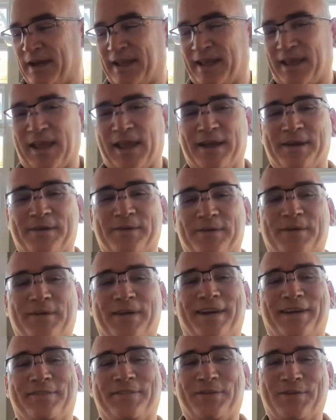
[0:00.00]
I can't
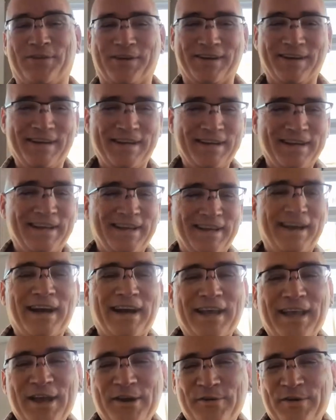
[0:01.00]
wait for
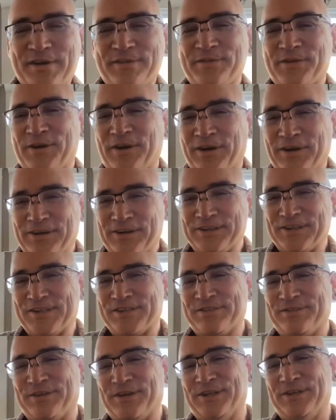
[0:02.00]
I can't wait for all
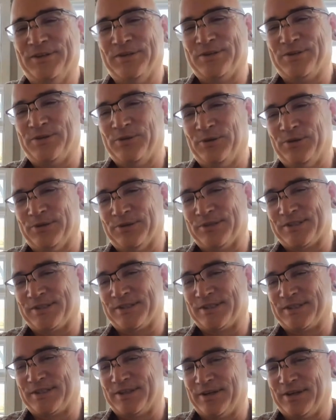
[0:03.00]
these fun new tools
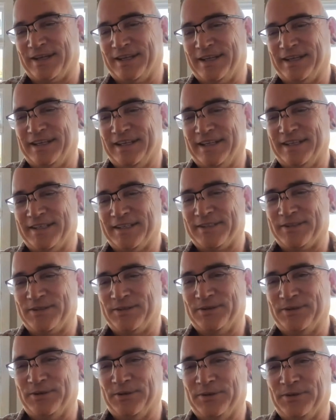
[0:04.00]
to start getting
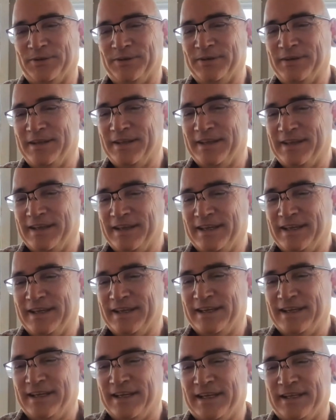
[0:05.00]
into
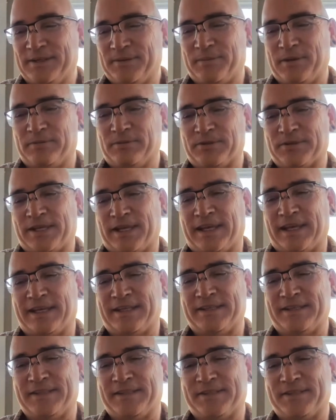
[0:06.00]
into people's
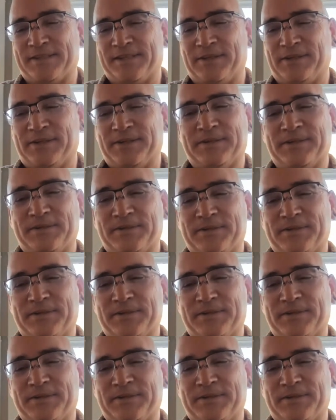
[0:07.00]
hands that are